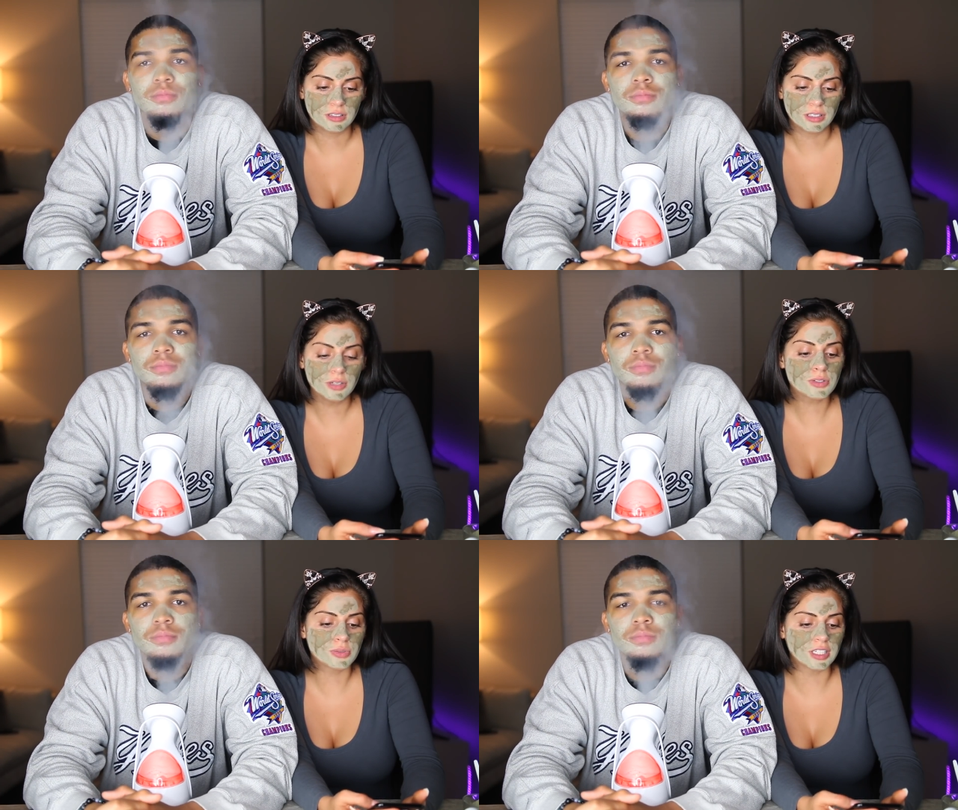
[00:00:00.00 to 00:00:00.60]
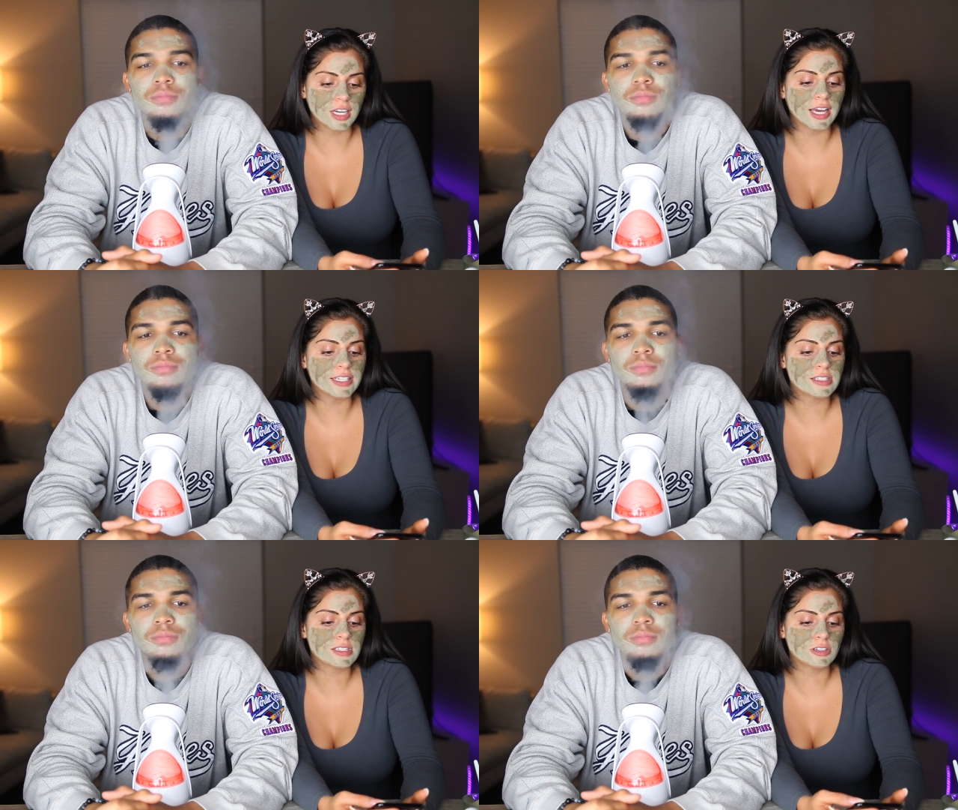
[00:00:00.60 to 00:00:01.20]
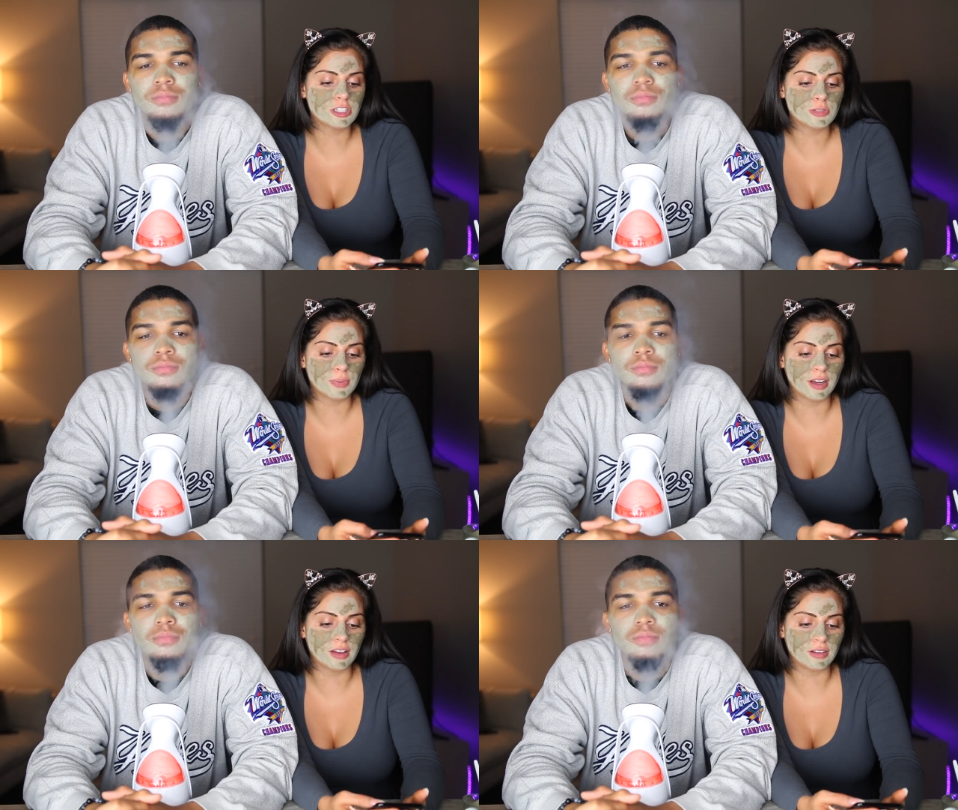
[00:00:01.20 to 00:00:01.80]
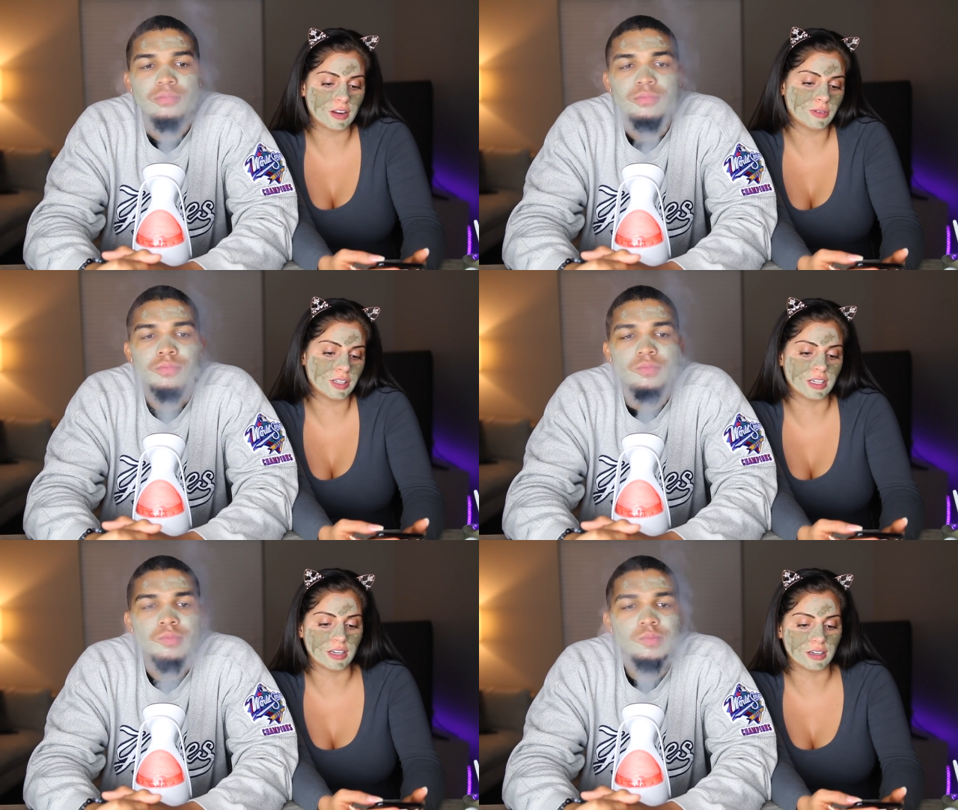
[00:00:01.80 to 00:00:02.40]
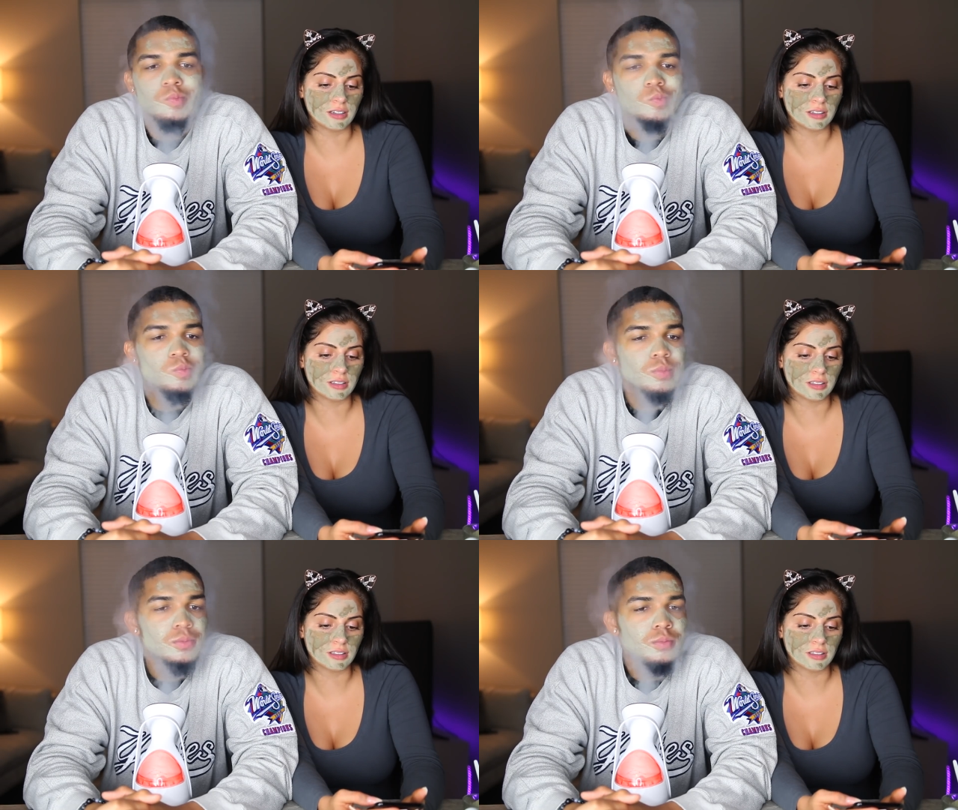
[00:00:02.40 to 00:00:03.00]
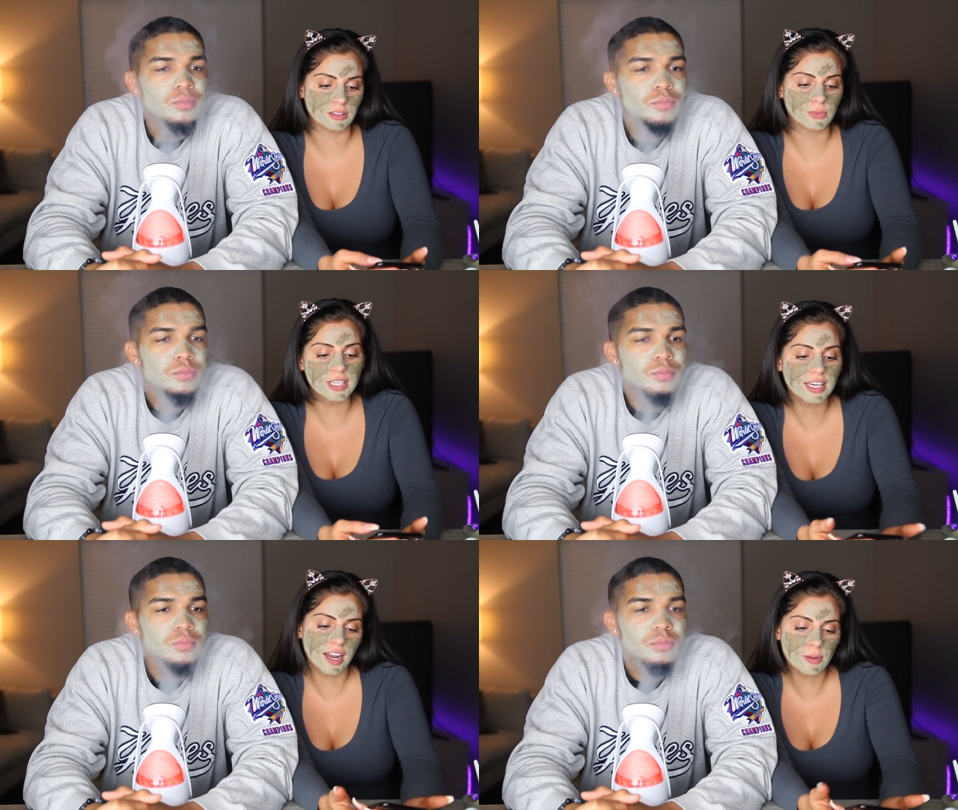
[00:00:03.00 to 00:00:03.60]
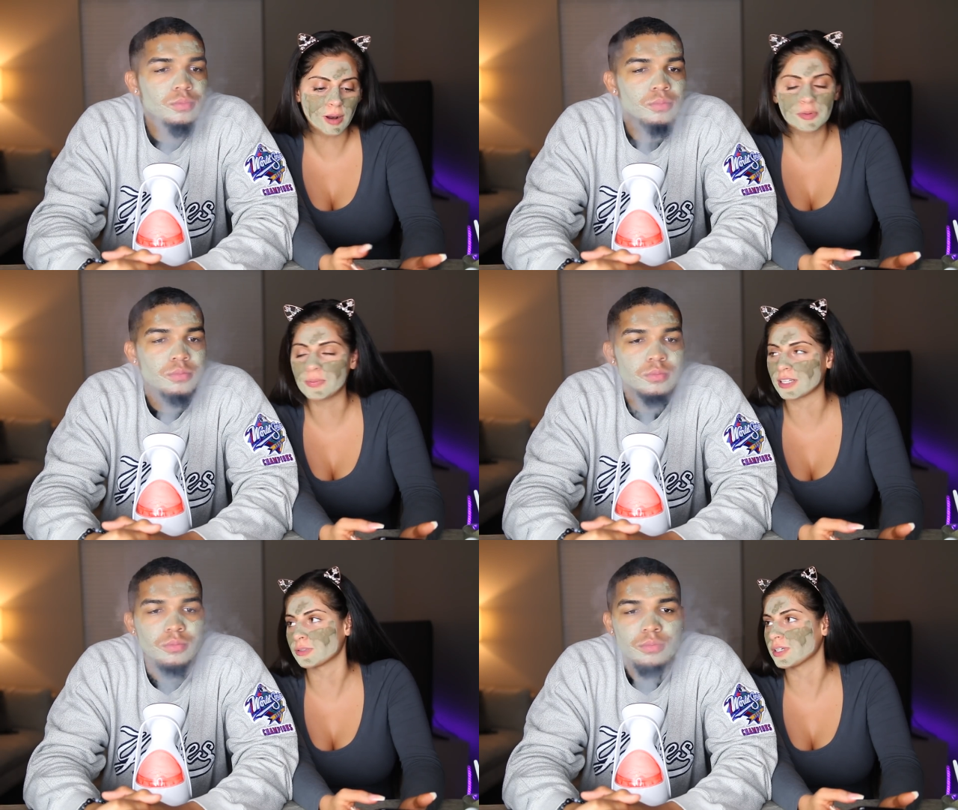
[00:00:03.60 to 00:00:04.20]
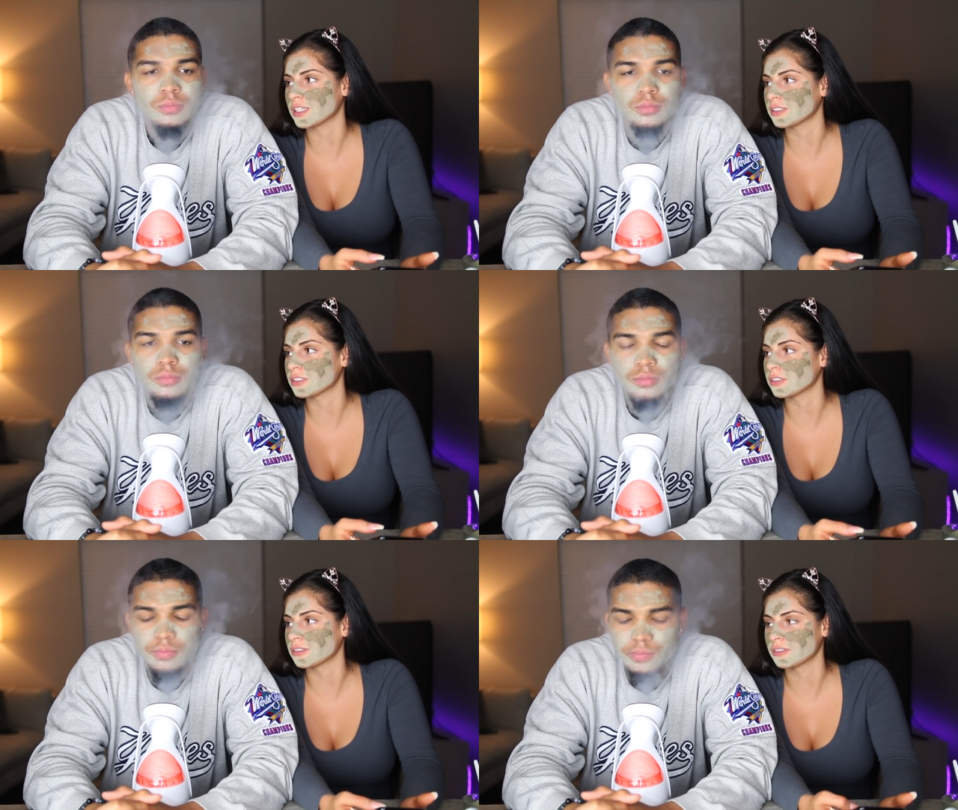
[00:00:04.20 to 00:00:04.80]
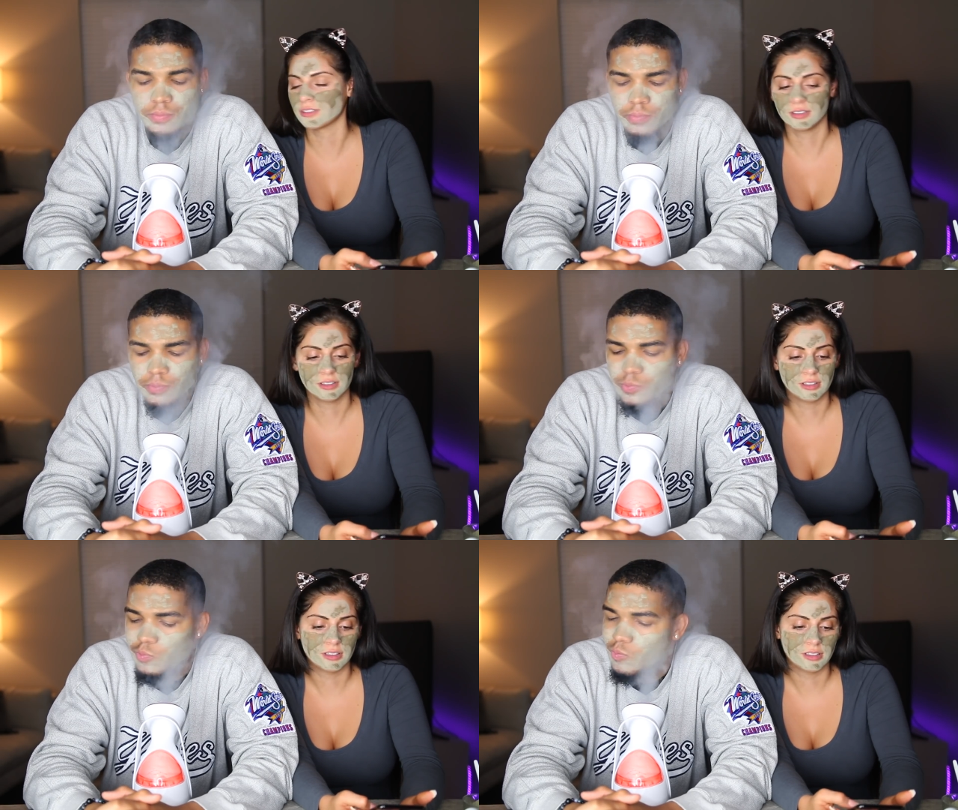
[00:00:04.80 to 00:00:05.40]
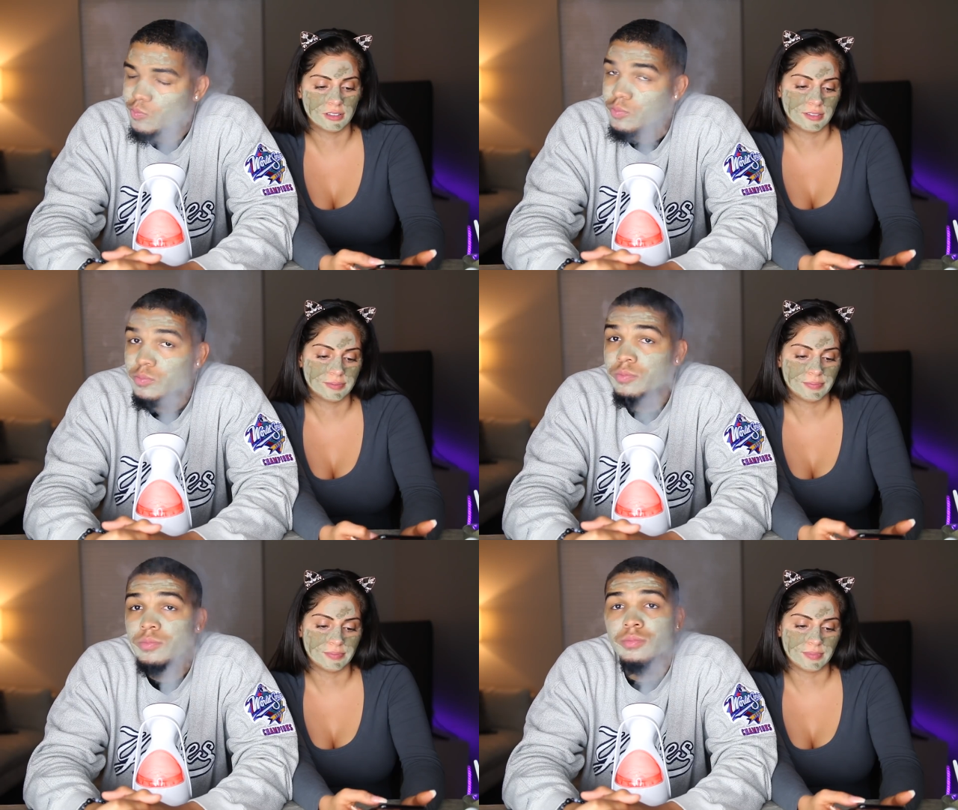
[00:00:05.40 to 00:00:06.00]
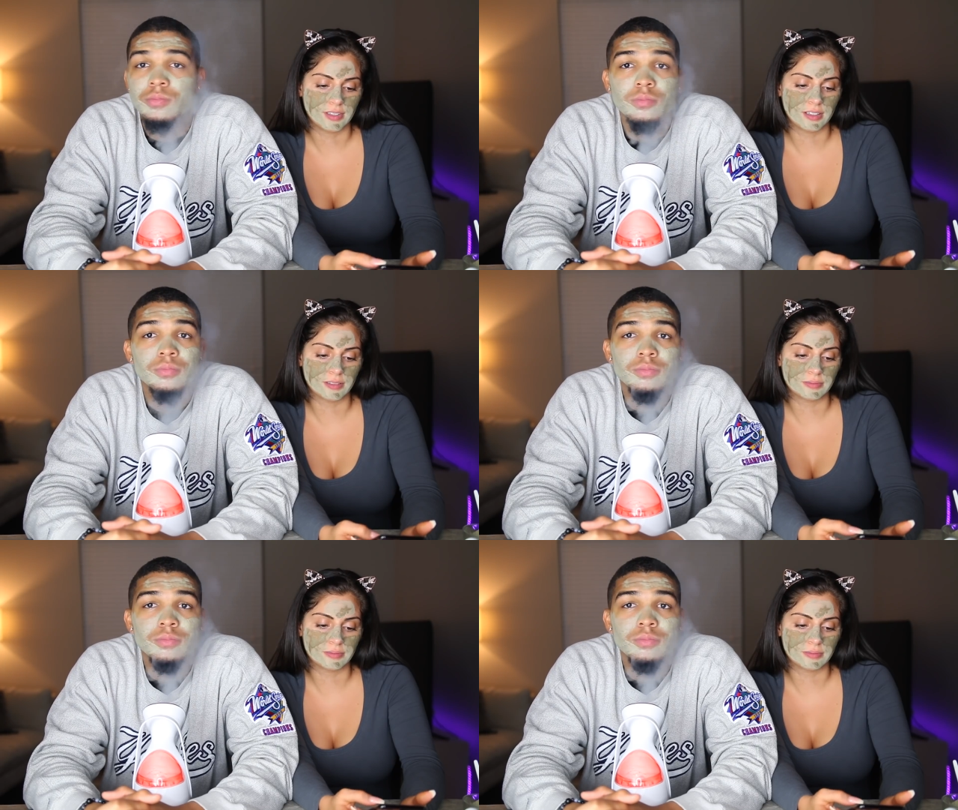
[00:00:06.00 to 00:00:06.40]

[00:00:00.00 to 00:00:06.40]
Speaker 1: he was really nice. Chris Brown, I don't really care. The Weeknd, I'll probably pick The Weeknd too. Yeah.